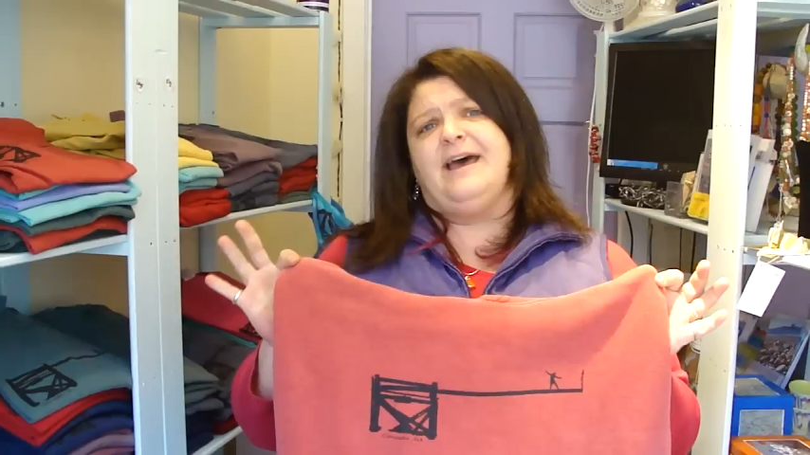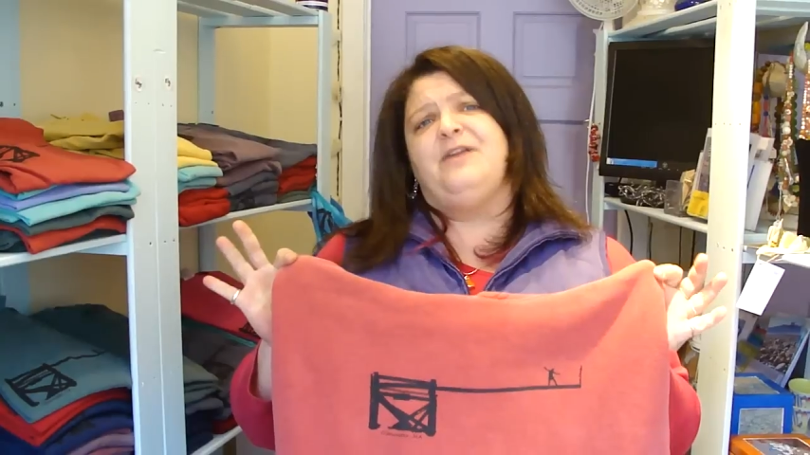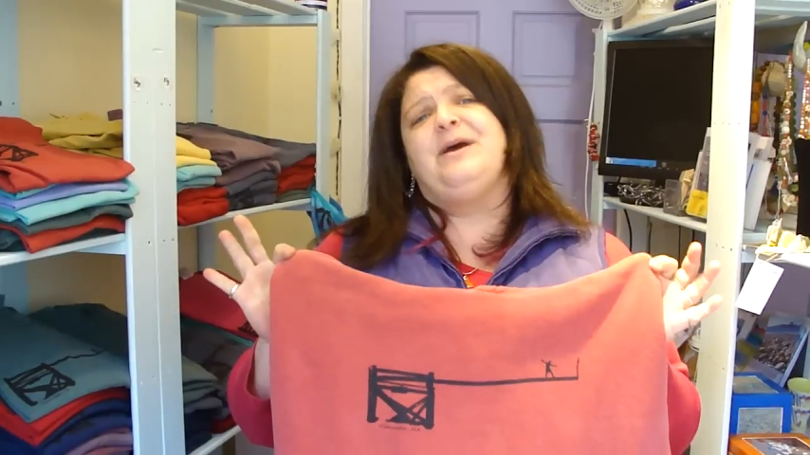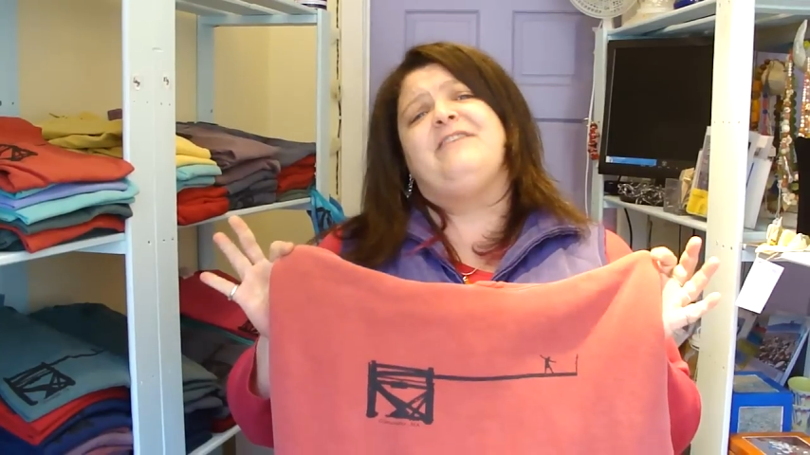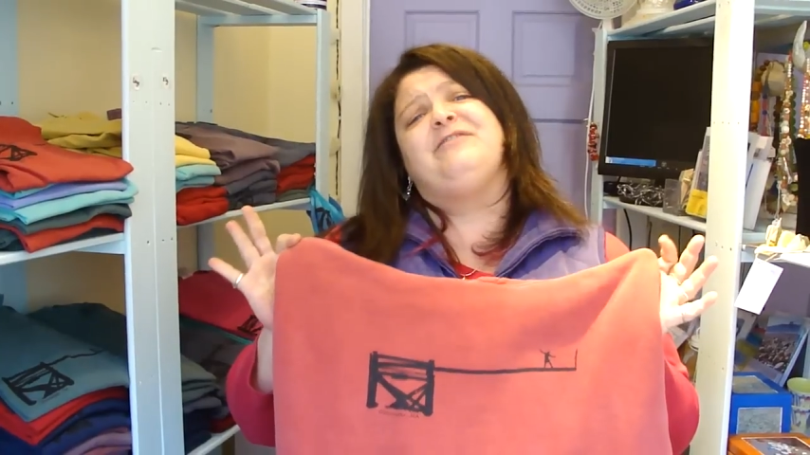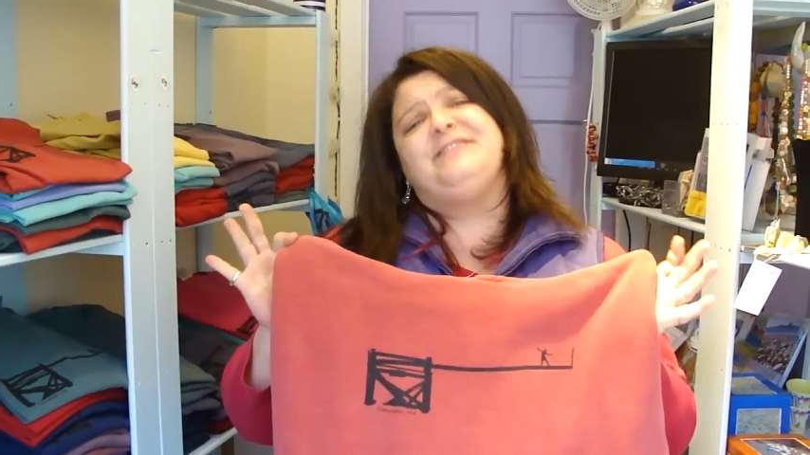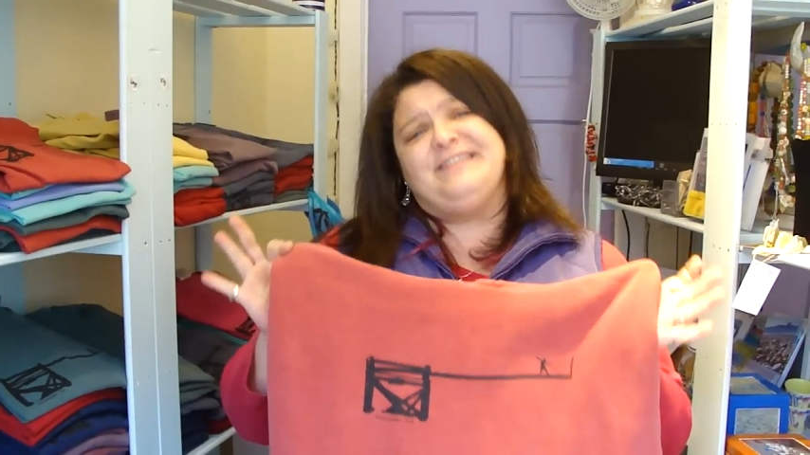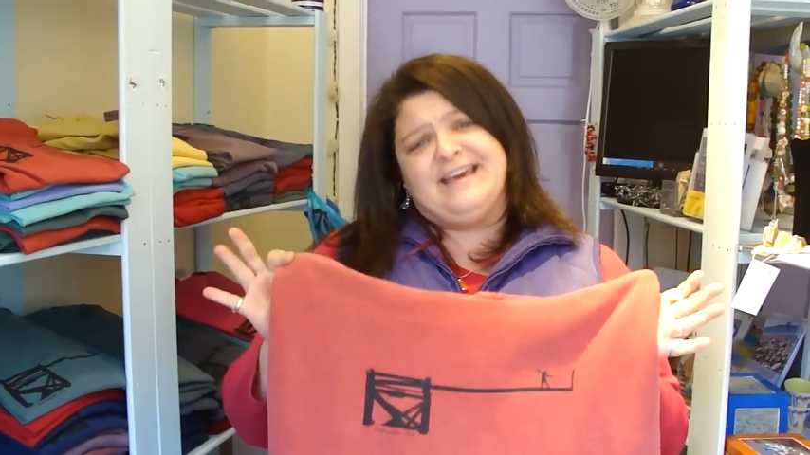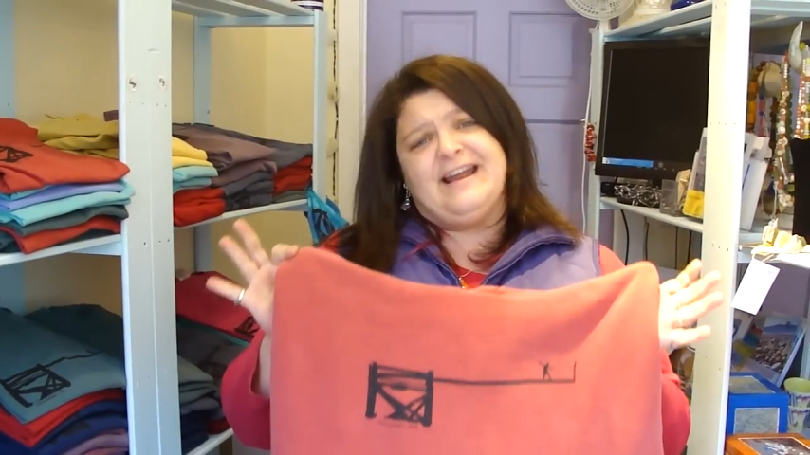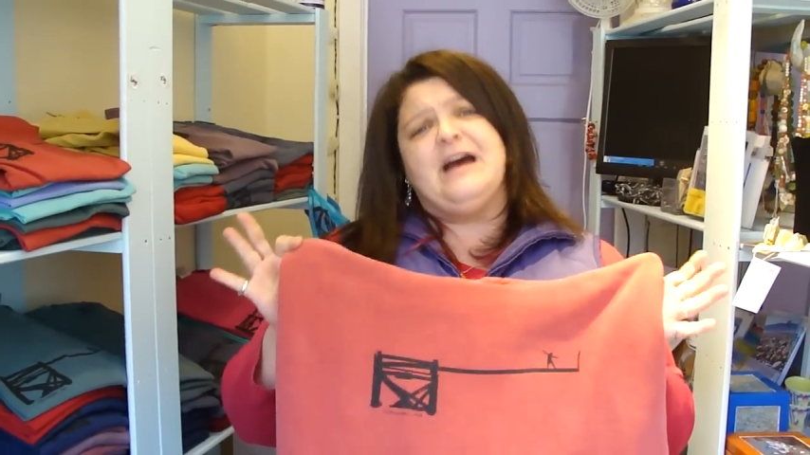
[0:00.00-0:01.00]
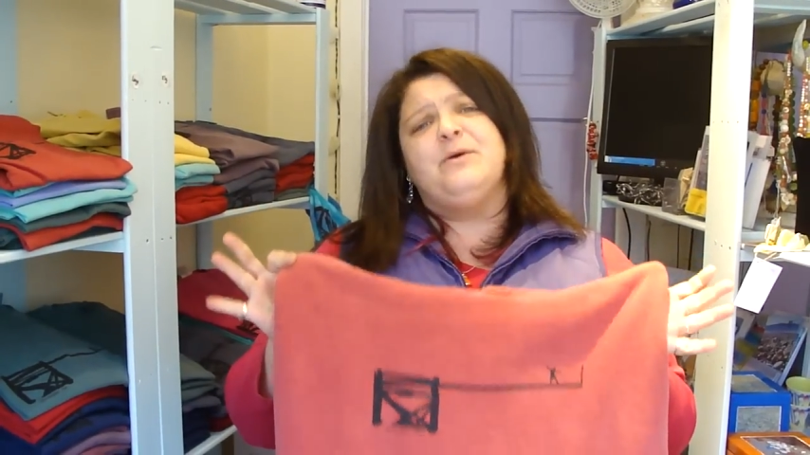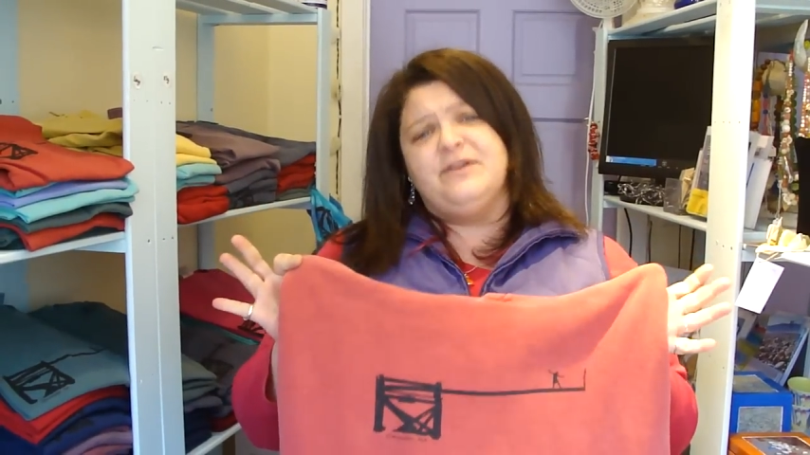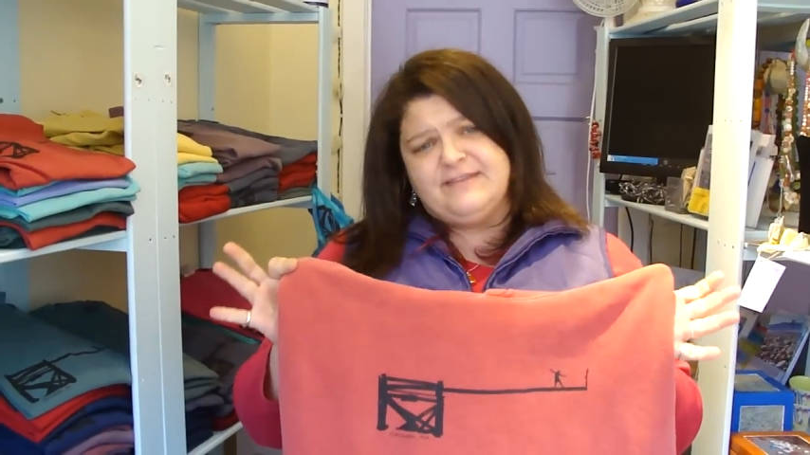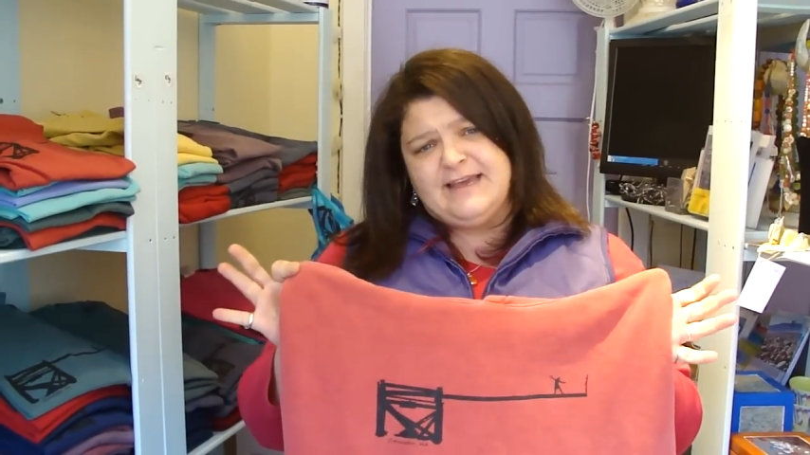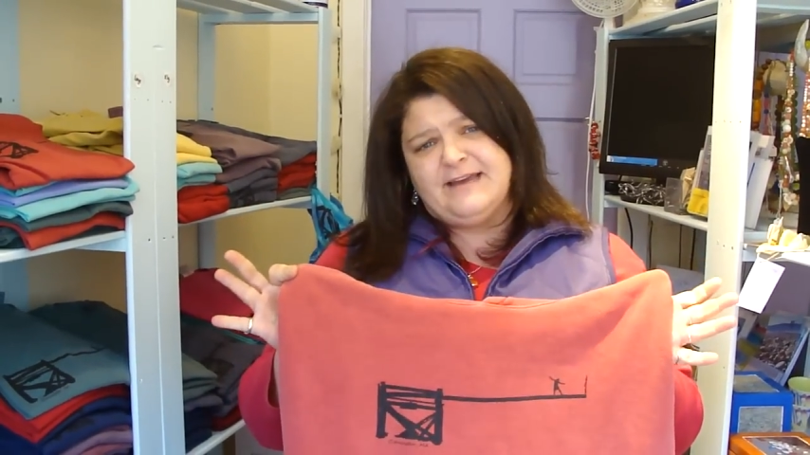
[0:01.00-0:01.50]
I don't have set
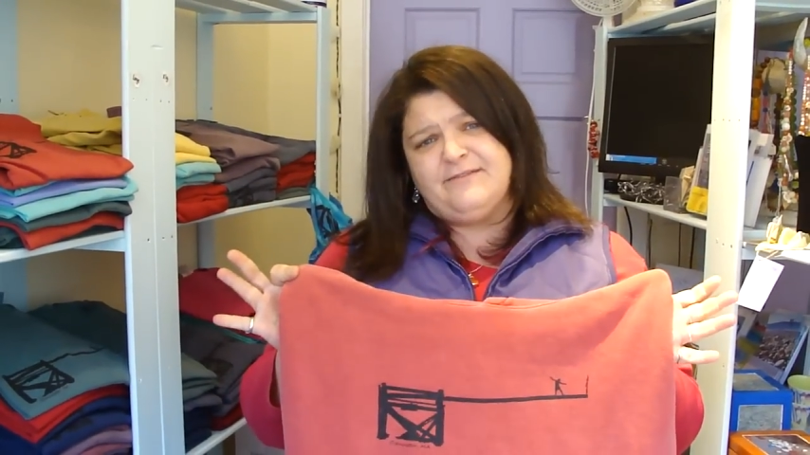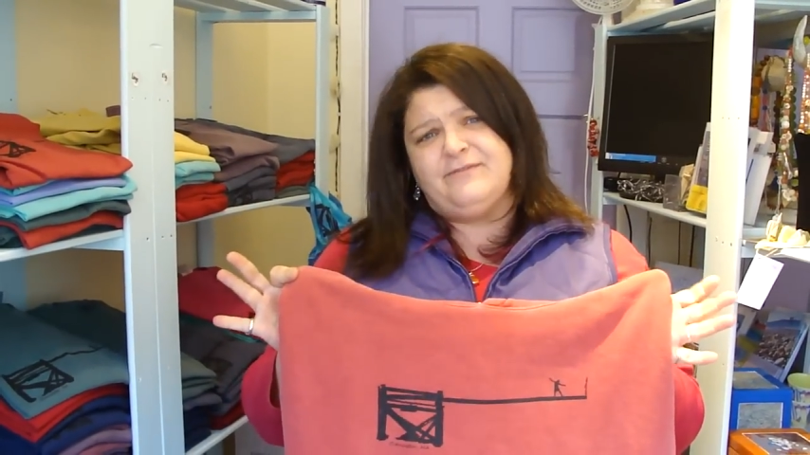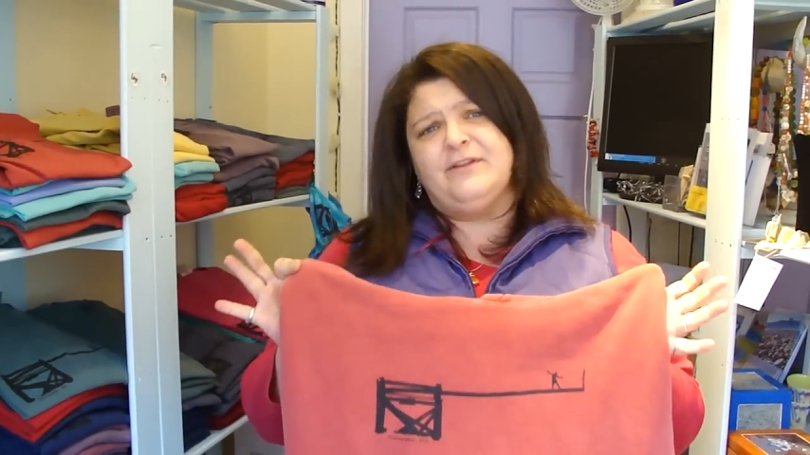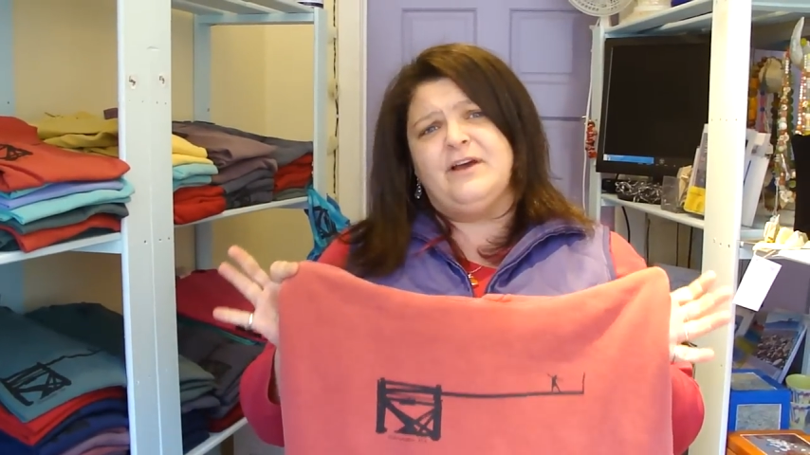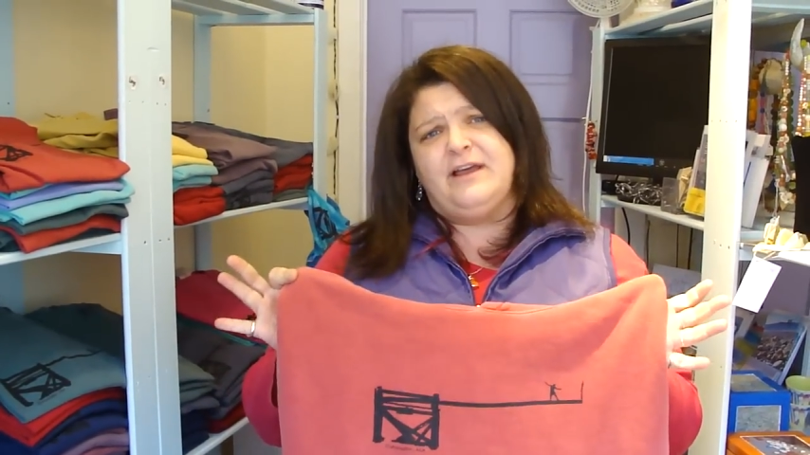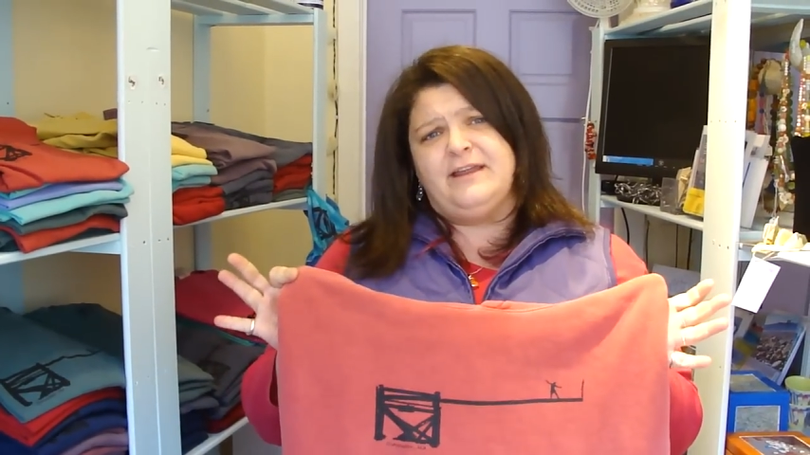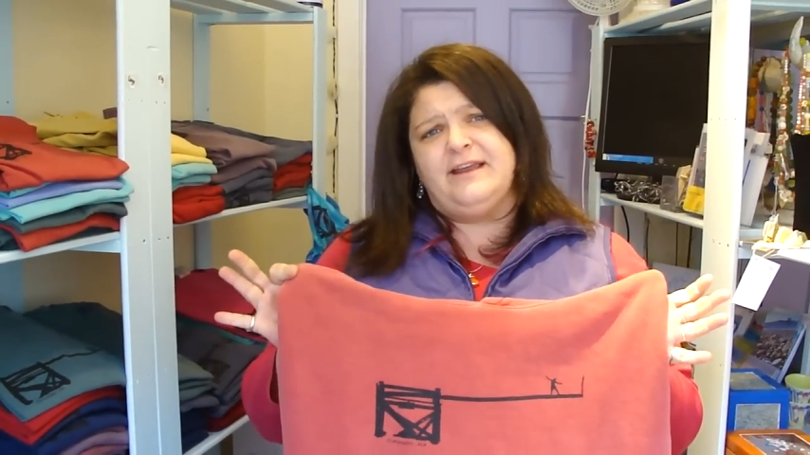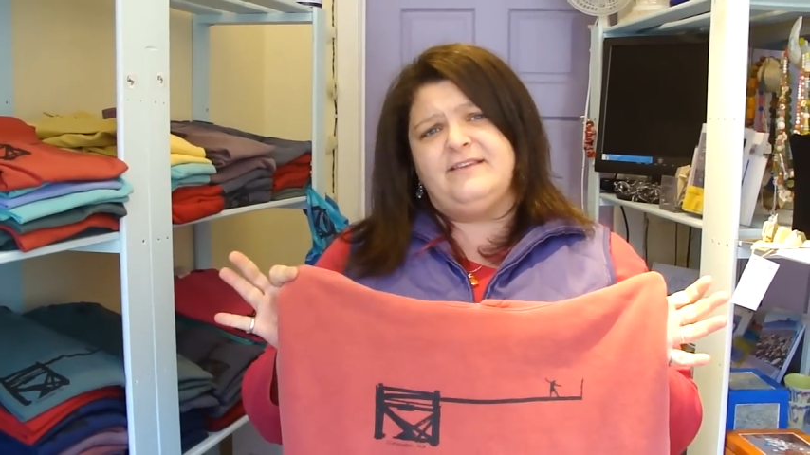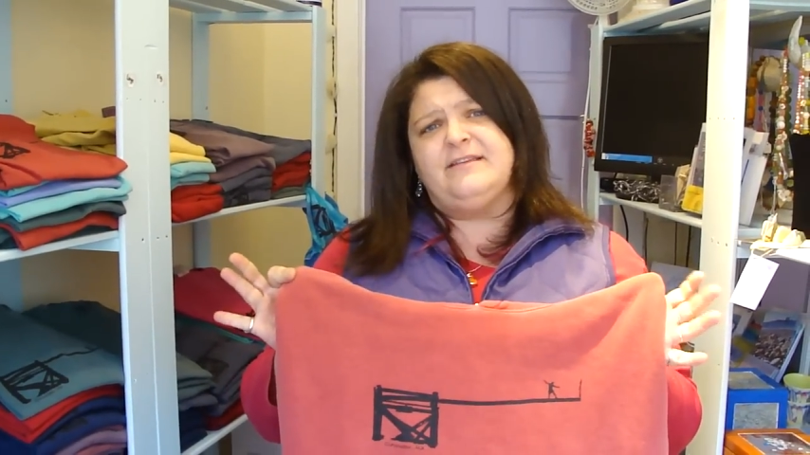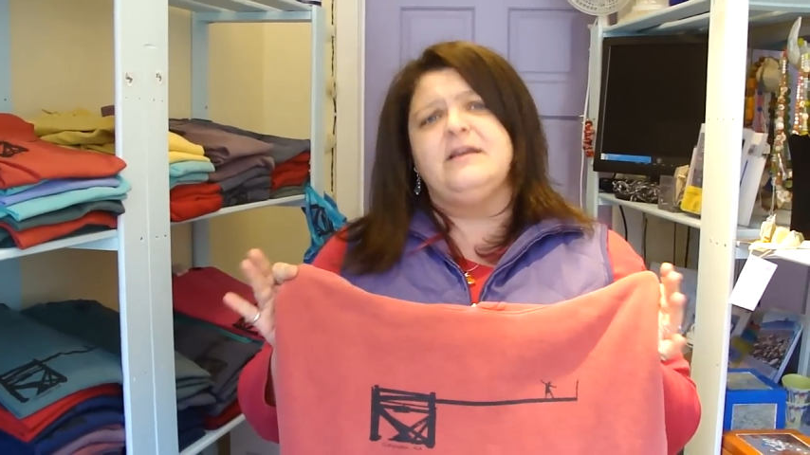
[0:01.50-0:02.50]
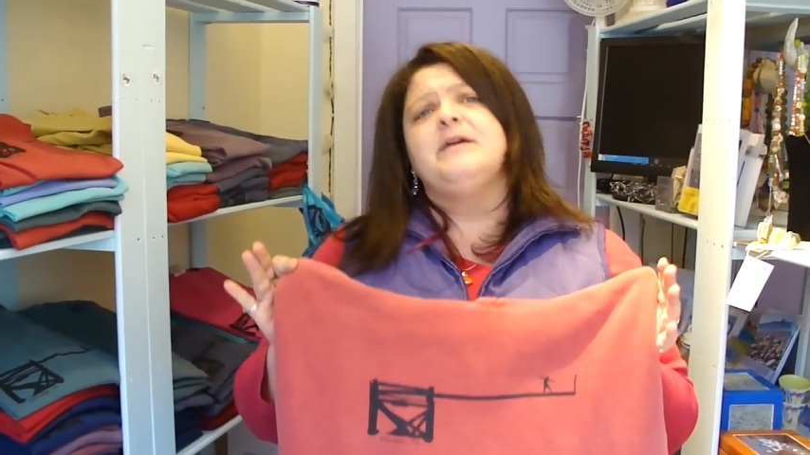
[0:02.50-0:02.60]
hours yet for the holidays,